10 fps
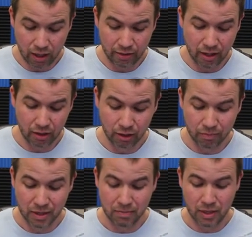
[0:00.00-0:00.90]
And then a
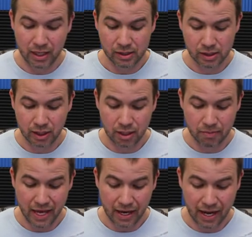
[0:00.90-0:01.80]
little bit of minions, clean
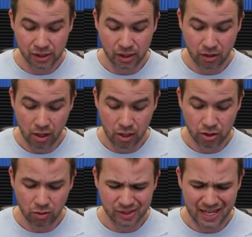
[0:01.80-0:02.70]
up that action.
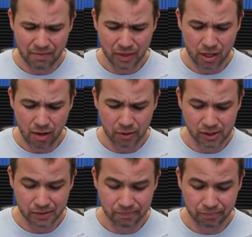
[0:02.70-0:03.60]
Don't zap my
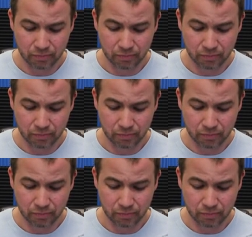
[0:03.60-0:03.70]
goblins.